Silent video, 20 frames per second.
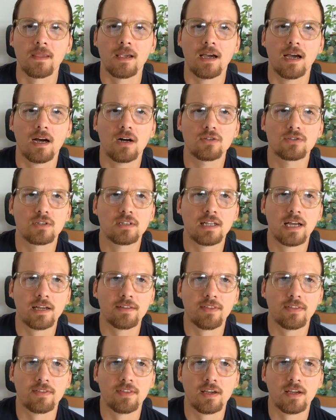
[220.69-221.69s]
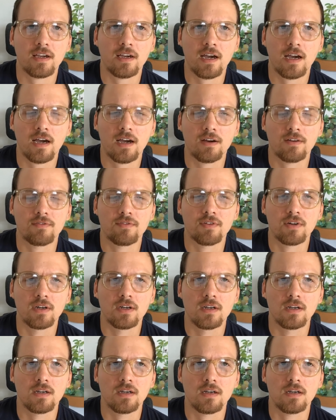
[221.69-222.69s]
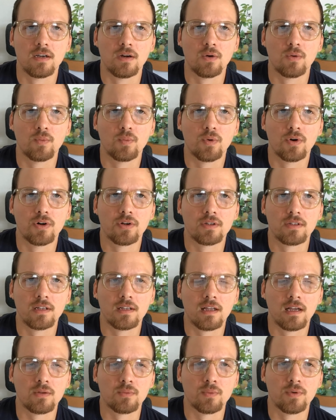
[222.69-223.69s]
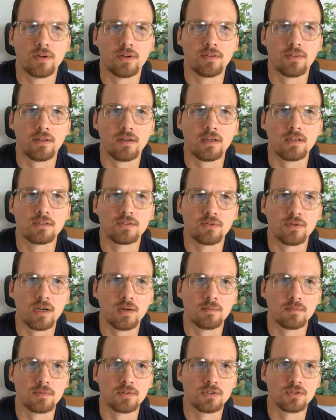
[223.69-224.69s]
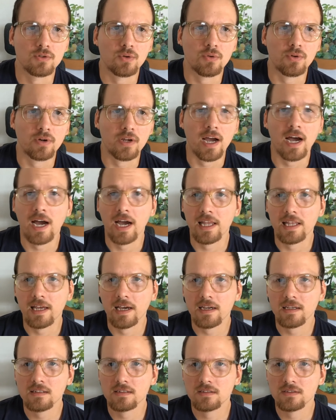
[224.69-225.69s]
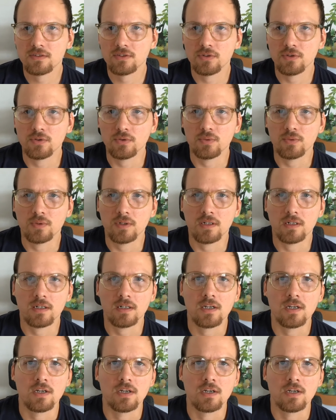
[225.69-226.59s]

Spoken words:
I also like that they have worked a lot with the Instagram story highlights to